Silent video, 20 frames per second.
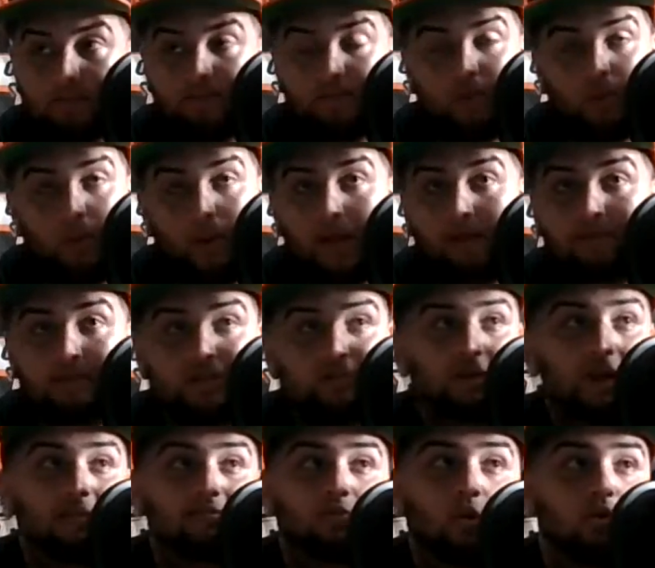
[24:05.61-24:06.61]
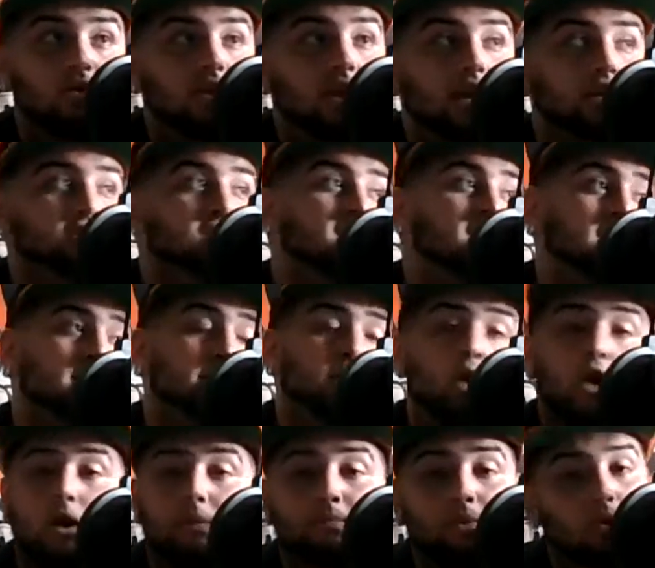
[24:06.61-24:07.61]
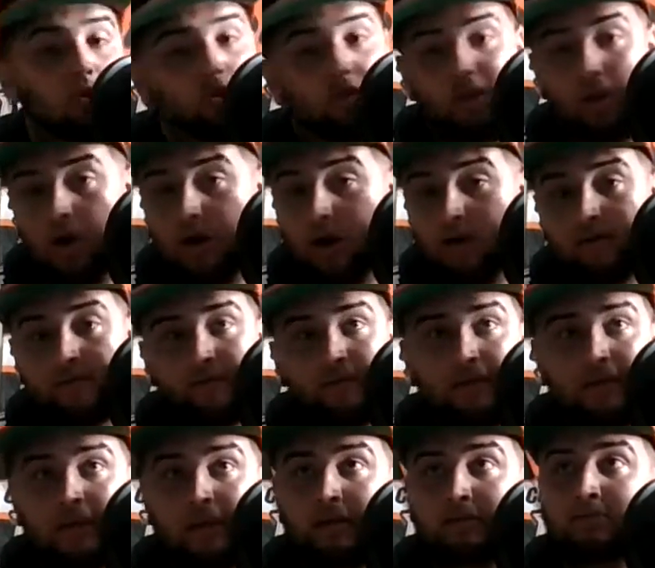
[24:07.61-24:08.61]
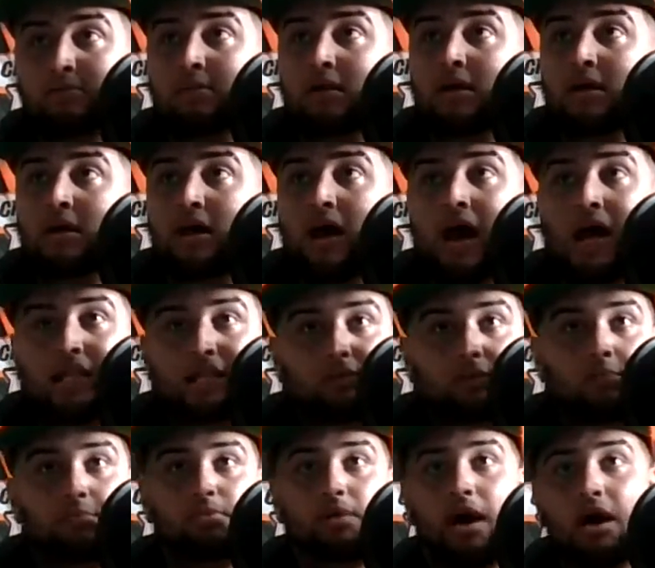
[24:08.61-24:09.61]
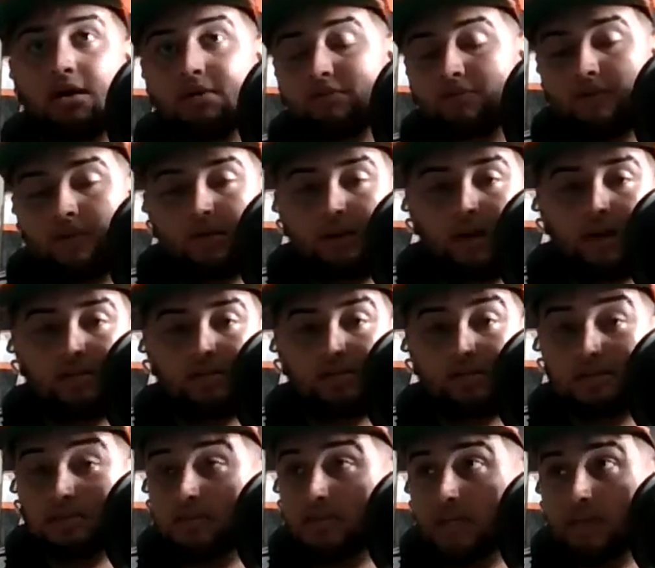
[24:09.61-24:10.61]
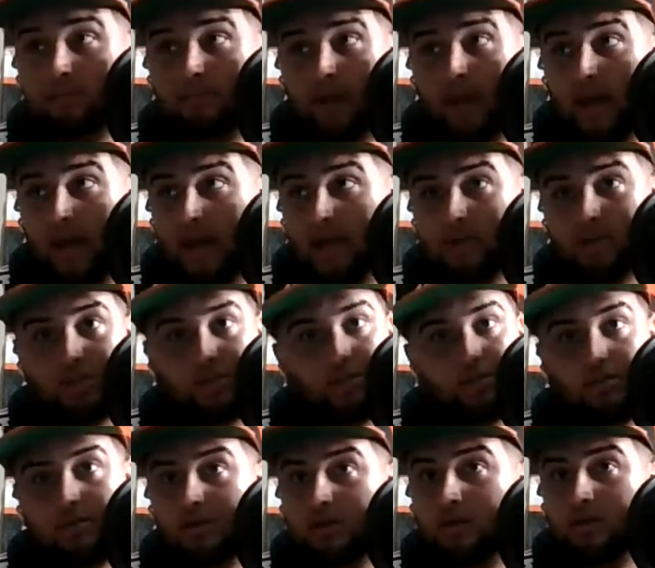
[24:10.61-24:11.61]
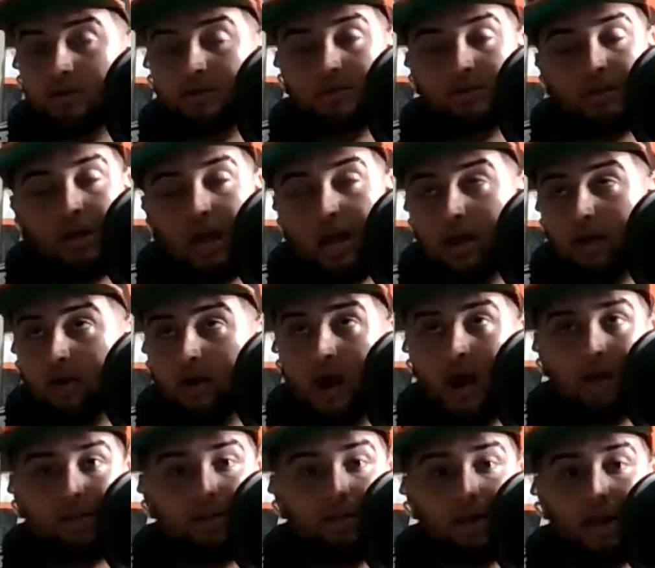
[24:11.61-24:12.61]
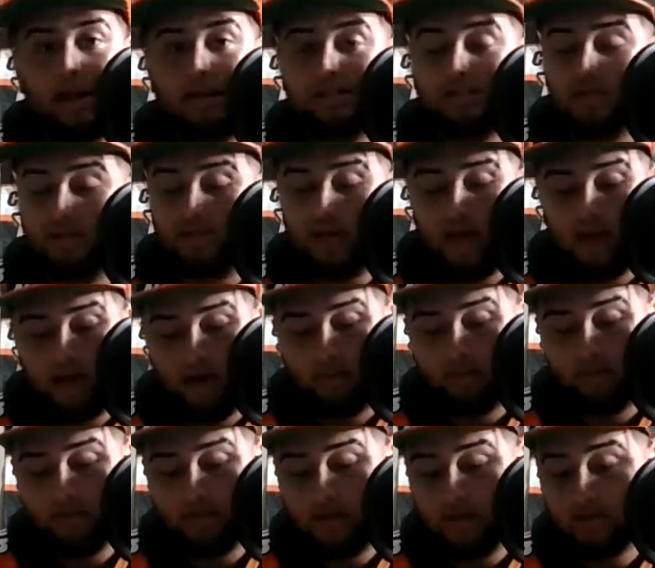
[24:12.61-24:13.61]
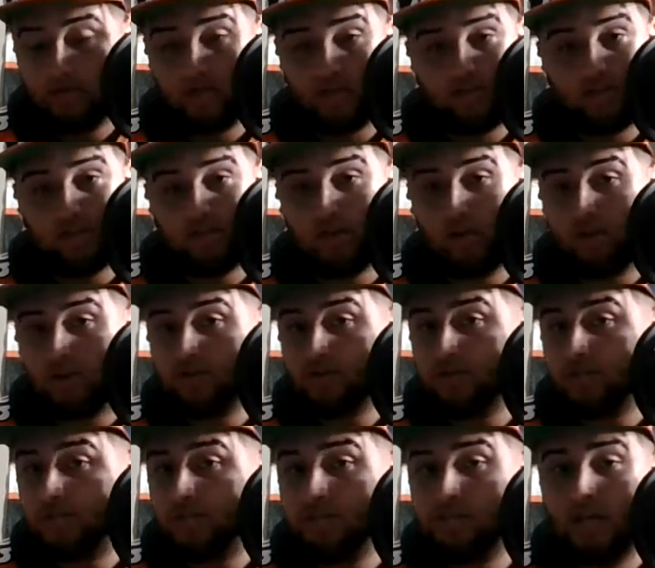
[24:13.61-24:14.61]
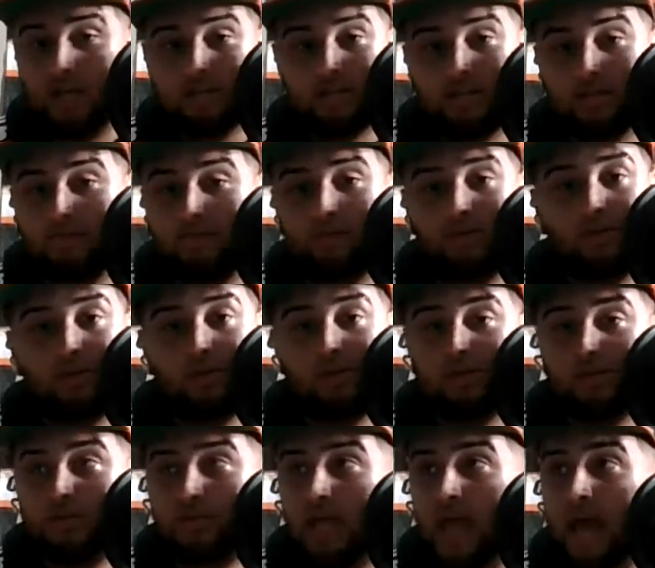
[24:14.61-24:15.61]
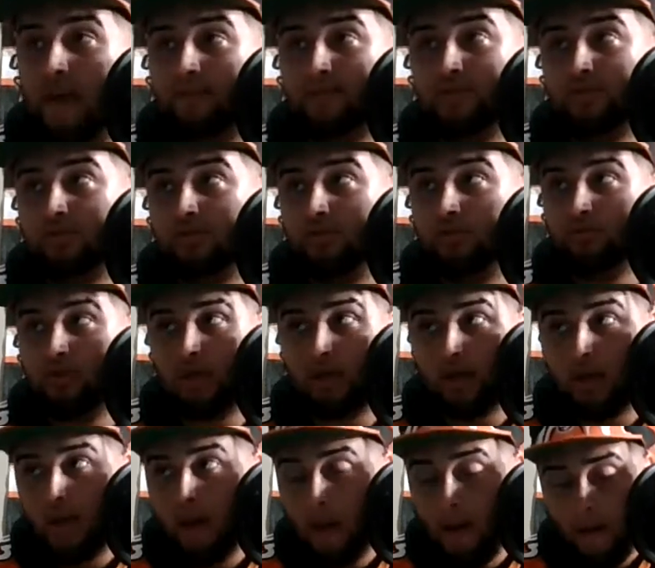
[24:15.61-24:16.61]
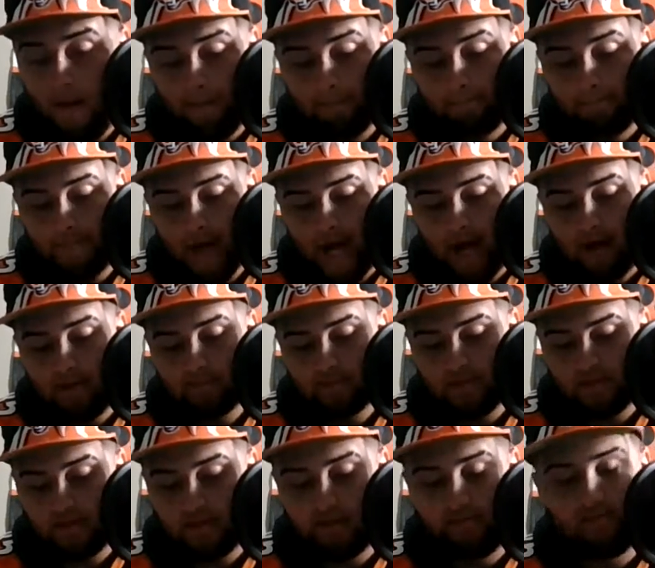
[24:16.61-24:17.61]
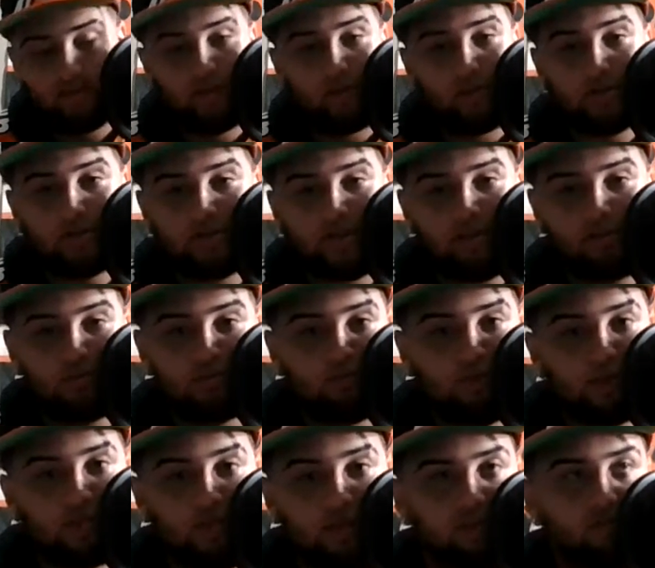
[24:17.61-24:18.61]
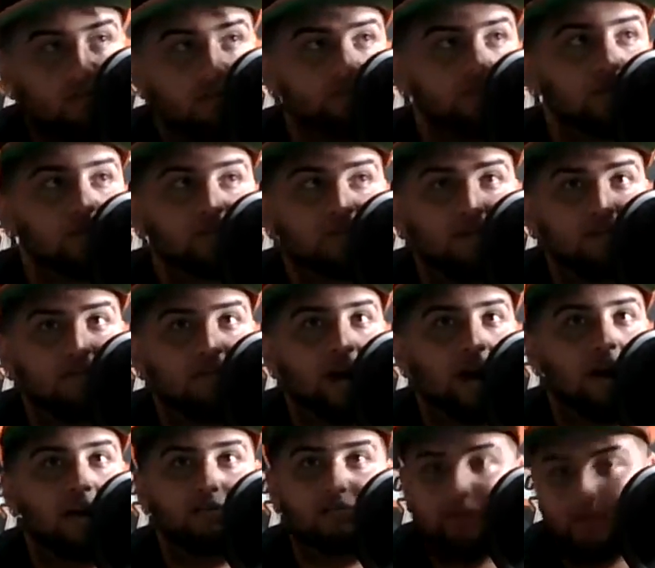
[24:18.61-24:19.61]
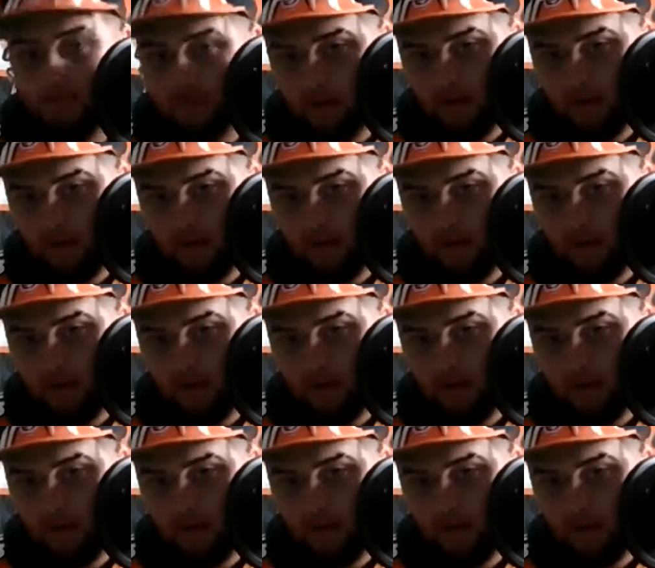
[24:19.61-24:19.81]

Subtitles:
the Ravens, man, 4th and 19, Lamar pulled it off. He hit Hollywood Brown for a nice deep catch. I don't know how the Lions let that up, and then Justin Tucker just gets onto the field and just absolutely bombs it, even though he said he was missing from 65 and